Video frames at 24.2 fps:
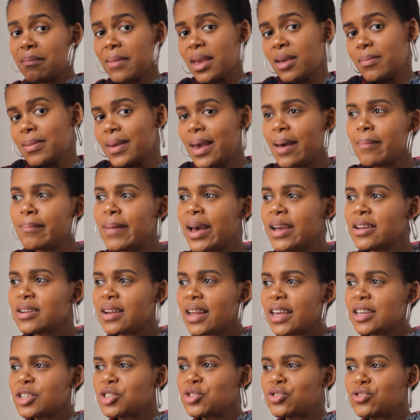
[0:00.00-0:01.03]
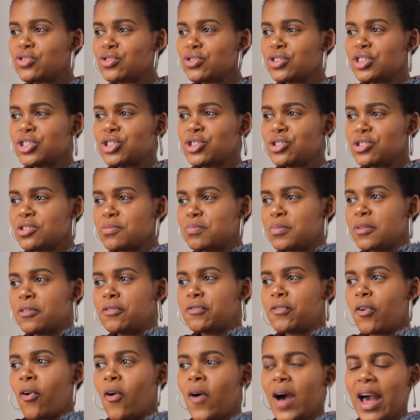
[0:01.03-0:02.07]
maybe I might like do the shoot
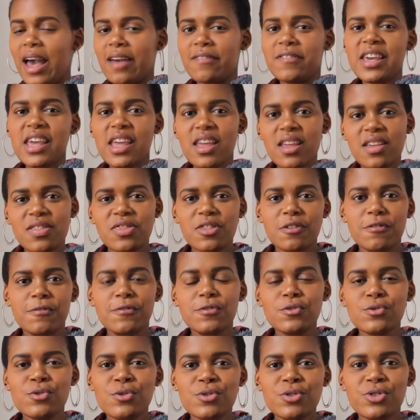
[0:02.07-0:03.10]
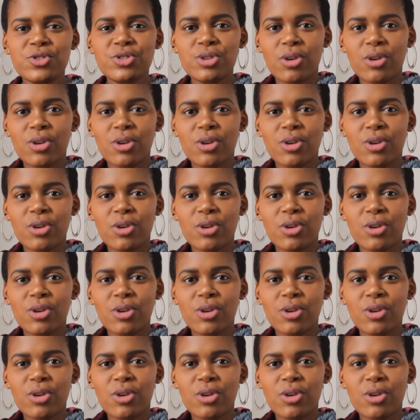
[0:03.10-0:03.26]
before I've eaten the food,